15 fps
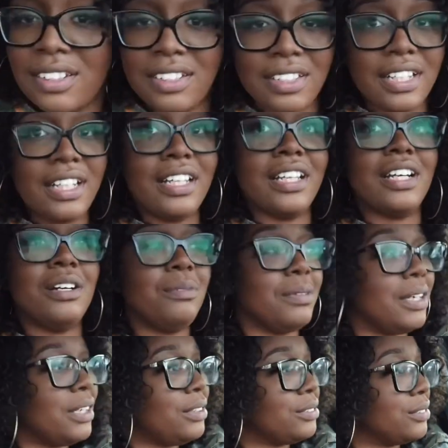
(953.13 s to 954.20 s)
Dang, come
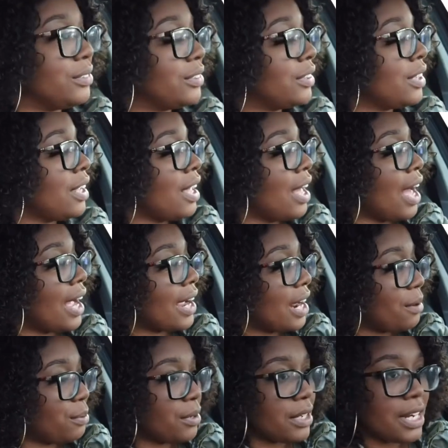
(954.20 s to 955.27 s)
on. I
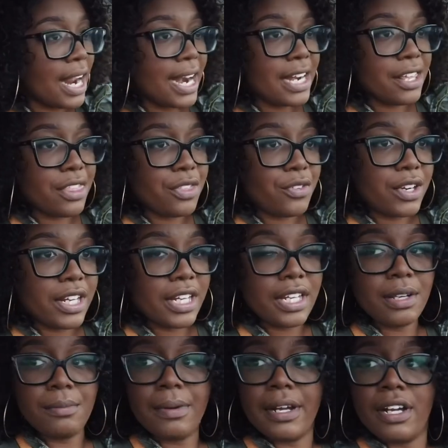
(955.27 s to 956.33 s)
gotta put ninety-three
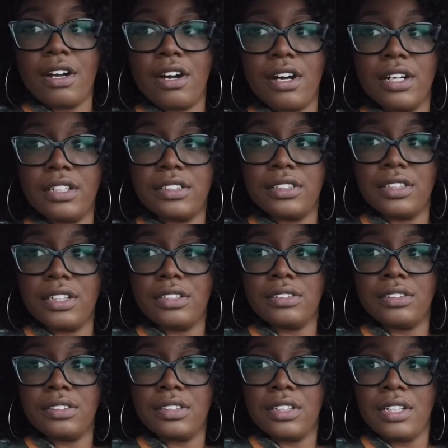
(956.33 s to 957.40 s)
in my car, so
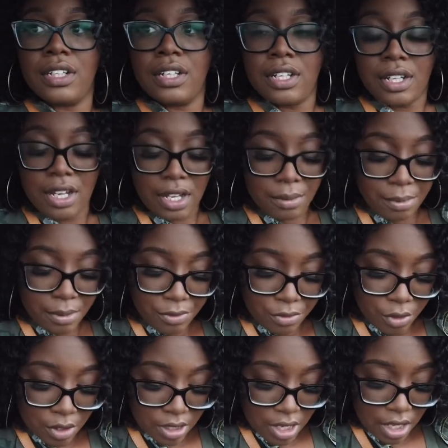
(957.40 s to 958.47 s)
I put
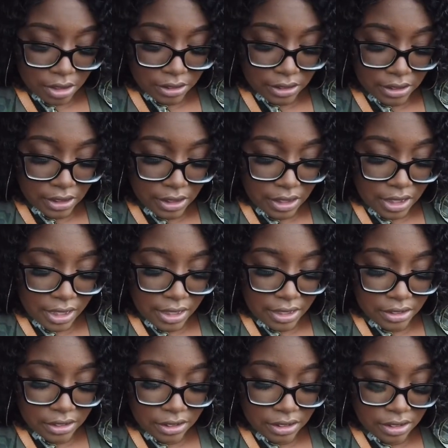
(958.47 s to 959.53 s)
forty dollars in it and
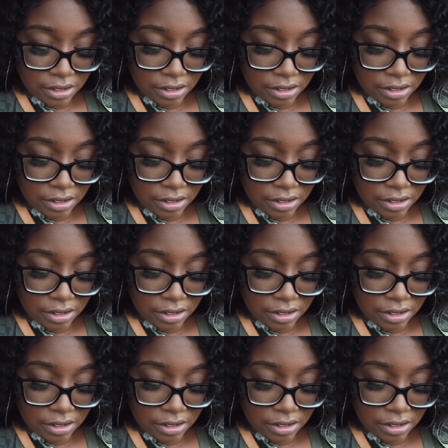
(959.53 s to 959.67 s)
it's